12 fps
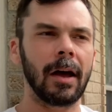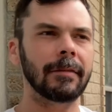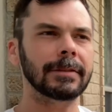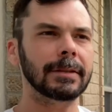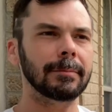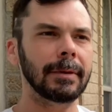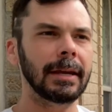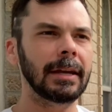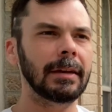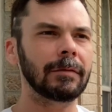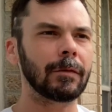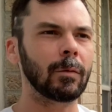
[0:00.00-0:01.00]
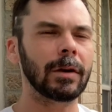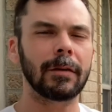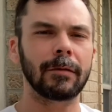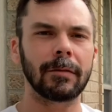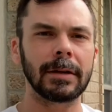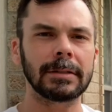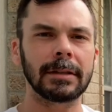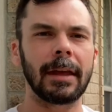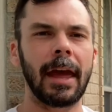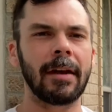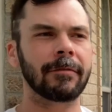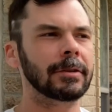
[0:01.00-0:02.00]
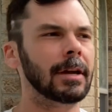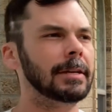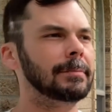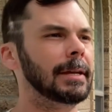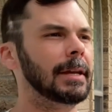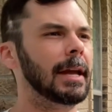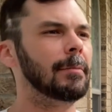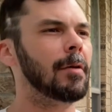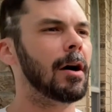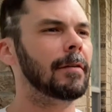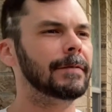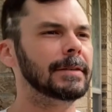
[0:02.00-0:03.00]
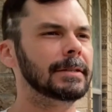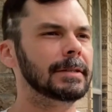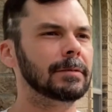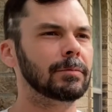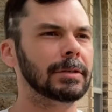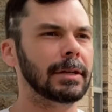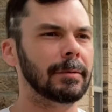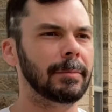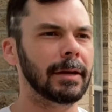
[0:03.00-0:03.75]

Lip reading: to me, for whatever reason, the advertisement came off as this was going to be